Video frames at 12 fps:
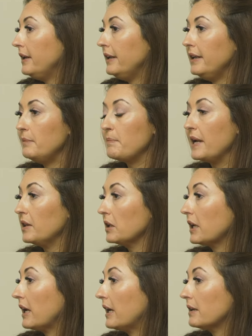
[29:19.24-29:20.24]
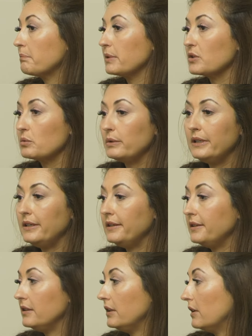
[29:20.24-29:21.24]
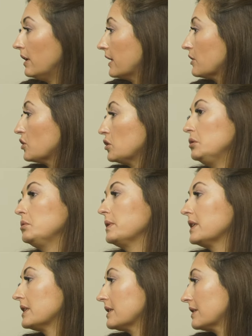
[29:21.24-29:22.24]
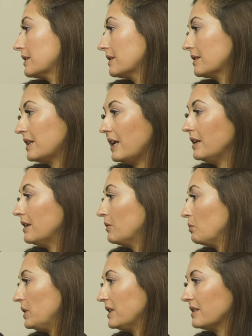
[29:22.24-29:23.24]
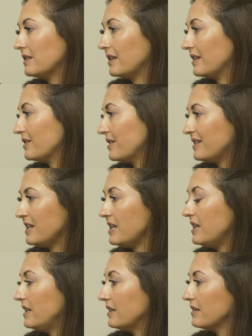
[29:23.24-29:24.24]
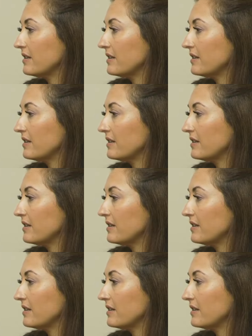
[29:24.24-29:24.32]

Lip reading: male cat between, like 2 and 10 we tend to see? Is